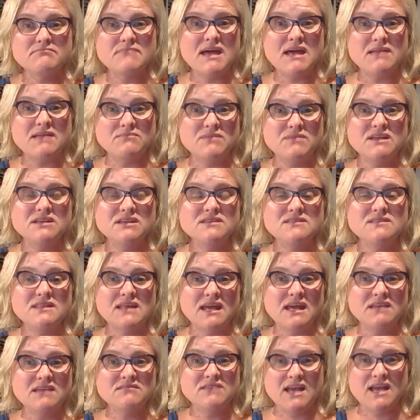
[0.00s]
admitted
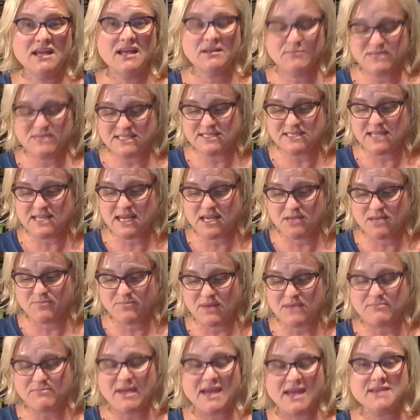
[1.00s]
that a mistake had
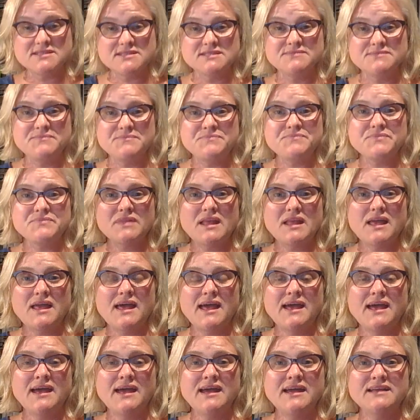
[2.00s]
been made
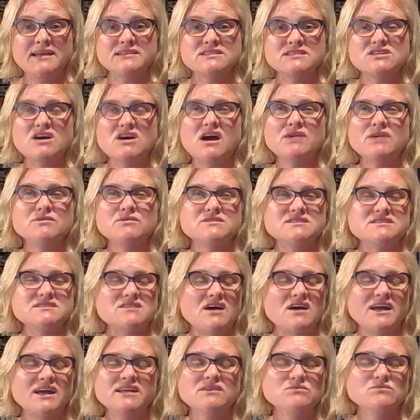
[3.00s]
and I was
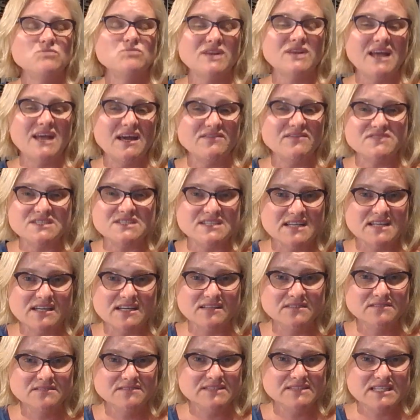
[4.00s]
I didn't want to have to
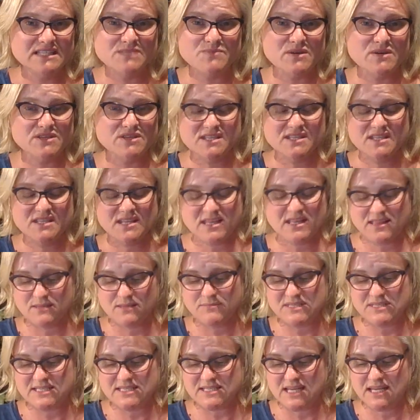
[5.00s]
tell this person that the
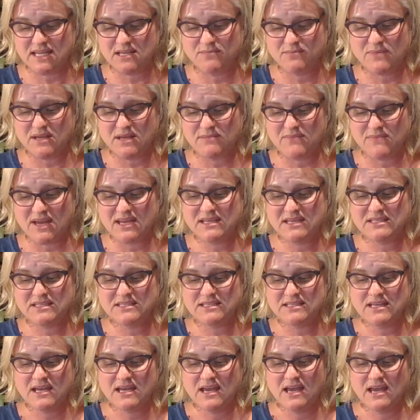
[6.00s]
mistake had been made.
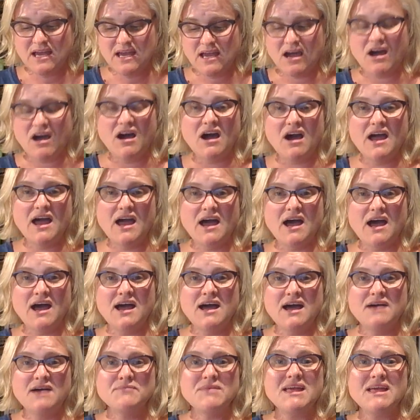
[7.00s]

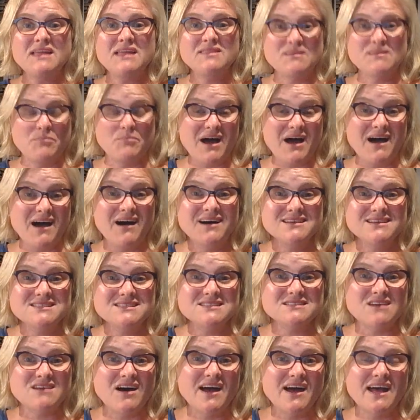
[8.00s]
Um, in the
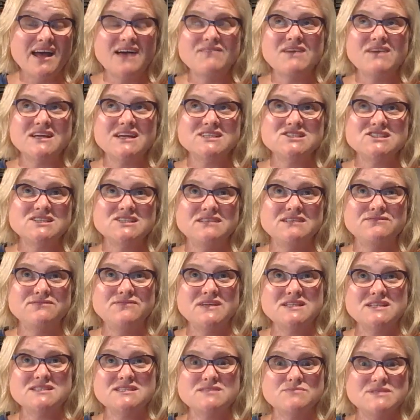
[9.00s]
past, I have actually
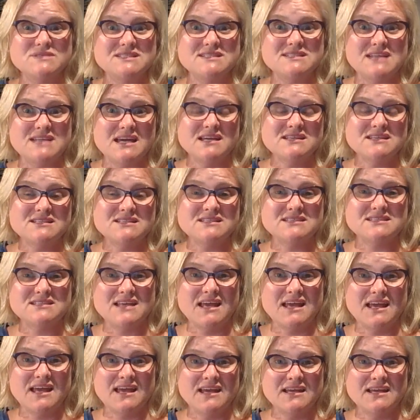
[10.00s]
fixed mistakes
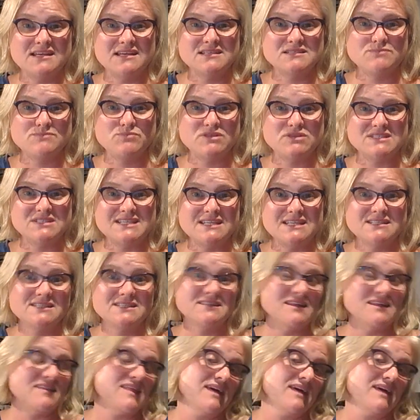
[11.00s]
and pretended that